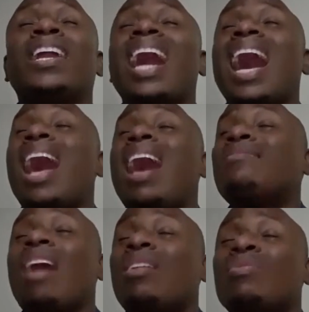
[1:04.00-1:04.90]

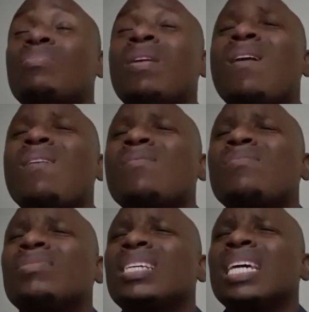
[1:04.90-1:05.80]
I'll not
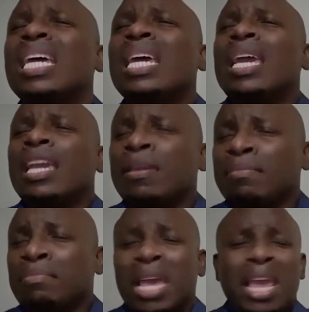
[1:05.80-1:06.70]
want. He
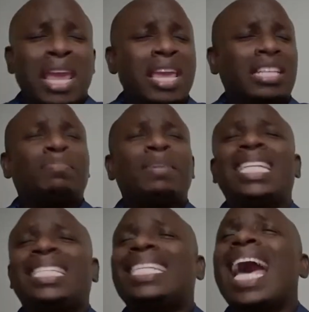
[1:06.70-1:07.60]
makes
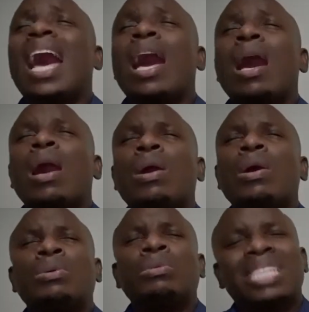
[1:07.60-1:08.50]
me
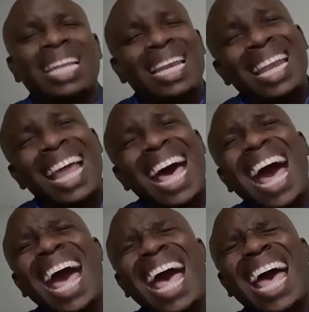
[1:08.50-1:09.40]
down to
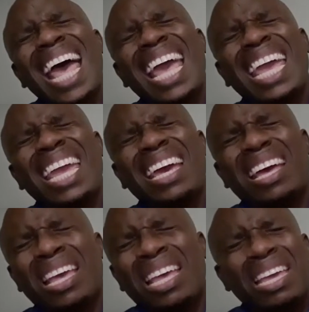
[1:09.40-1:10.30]

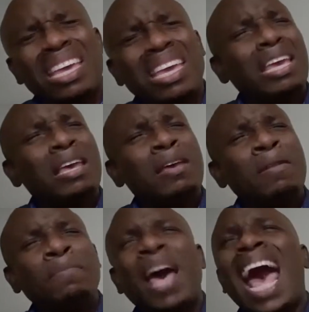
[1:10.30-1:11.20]
lie.
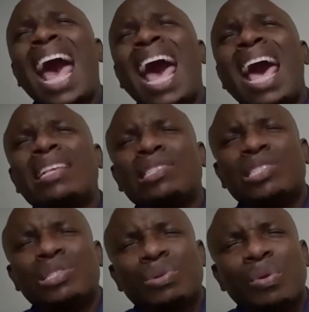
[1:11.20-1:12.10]
In
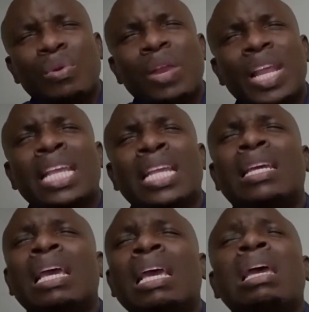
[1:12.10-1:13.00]
pastures
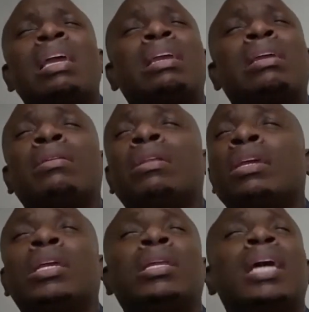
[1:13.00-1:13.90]
green he
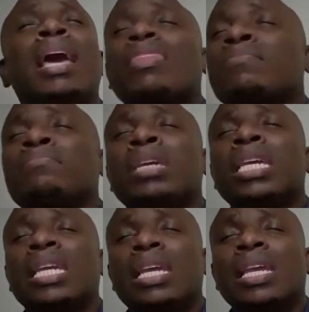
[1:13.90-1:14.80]
leadeth
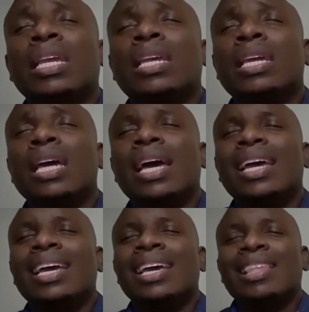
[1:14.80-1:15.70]
me,
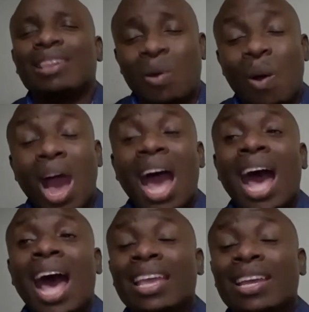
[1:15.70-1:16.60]
the
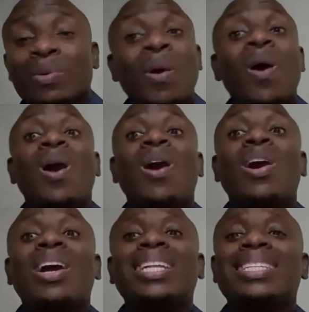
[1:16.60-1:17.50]
quiet
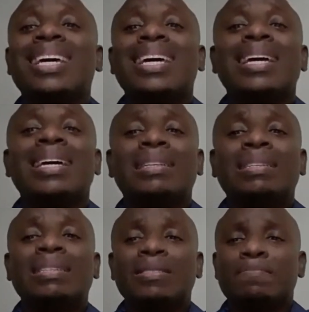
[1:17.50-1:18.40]

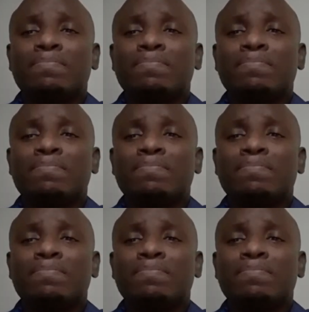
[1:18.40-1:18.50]
waters by.